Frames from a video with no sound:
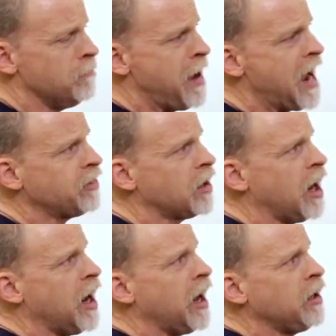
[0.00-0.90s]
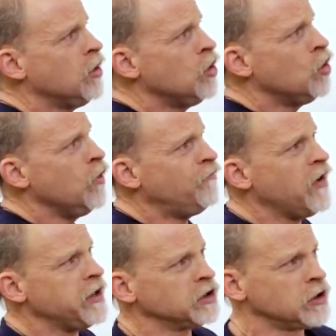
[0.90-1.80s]
math guy who
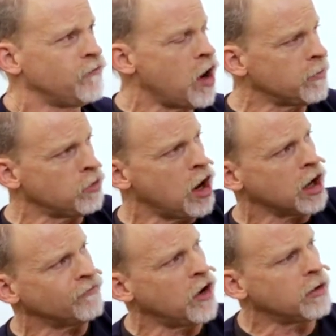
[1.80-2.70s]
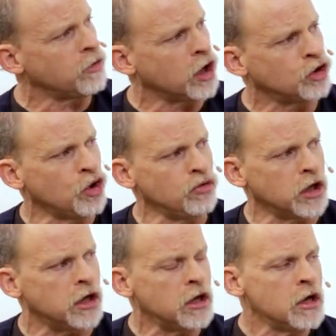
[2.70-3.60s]
fed this to von Braun, and von Braun tuned
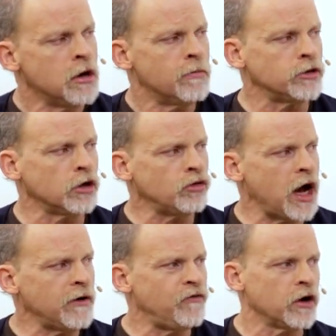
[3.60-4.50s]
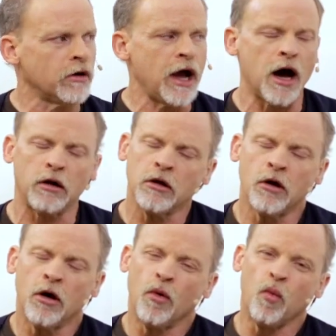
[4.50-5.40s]
it. But they're trying to figure out
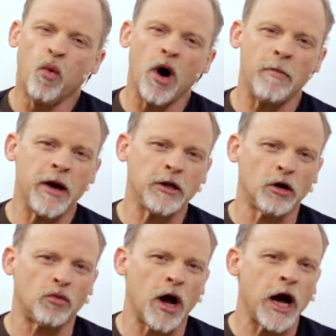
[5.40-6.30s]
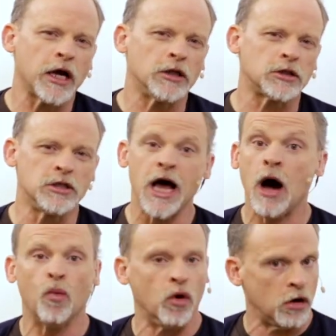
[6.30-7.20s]
what made their rockets
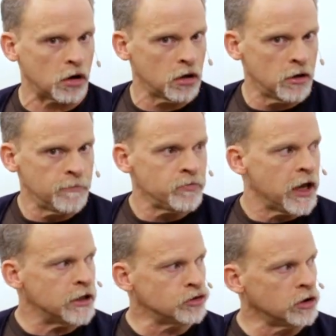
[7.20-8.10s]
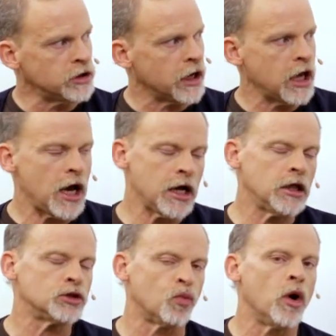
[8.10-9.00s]
not work. And so he's like, hey, I got
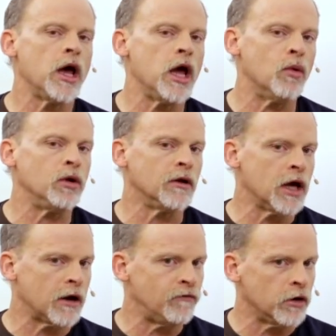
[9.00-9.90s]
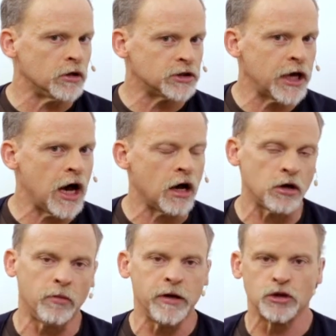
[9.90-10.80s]
this way we can kind of figure this out.
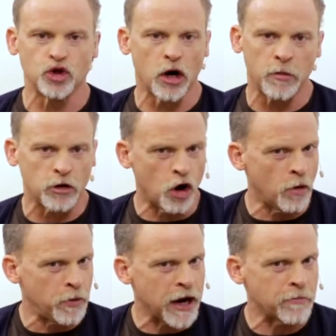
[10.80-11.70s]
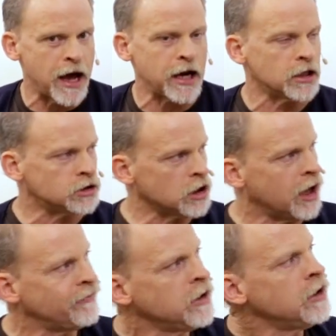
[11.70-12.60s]
Being German, they're all pragmatic and
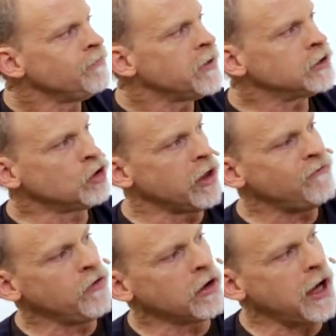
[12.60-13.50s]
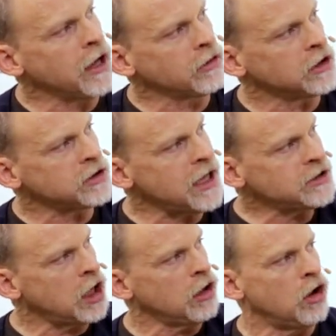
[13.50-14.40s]
stuff. And so they figured out this, and
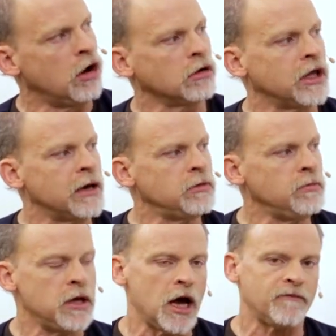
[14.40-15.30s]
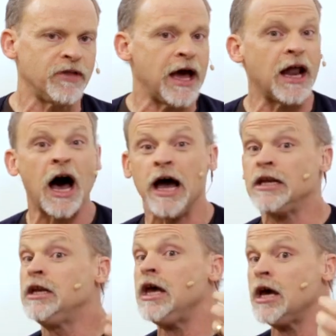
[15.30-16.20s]
that's how long the MTBF, that
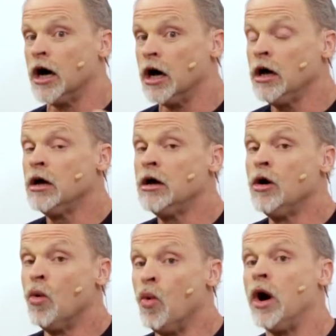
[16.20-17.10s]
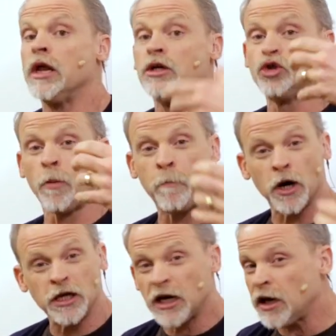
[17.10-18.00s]
idea, what is your
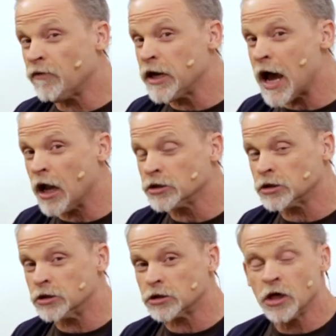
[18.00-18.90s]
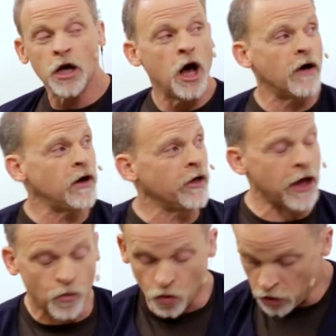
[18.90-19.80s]
predictive analysis of how
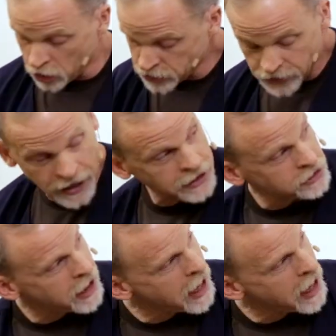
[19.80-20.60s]
that works, actually